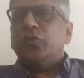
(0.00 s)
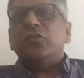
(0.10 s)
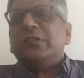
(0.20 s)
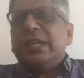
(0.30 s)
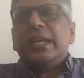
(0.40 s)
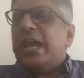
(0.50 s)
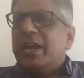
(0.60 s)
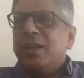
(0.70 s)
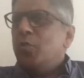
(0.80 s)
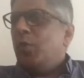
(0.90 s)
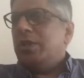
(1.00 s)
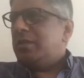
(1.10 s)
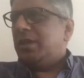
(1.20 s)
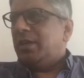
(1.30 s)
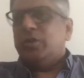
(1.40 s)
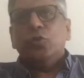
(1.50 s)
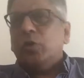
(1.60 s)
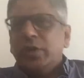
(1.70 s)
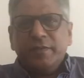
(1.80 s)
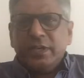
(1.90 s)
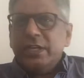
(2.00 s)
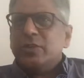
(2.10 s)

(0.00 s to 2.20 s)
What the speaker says: You just take any one thing. You don't even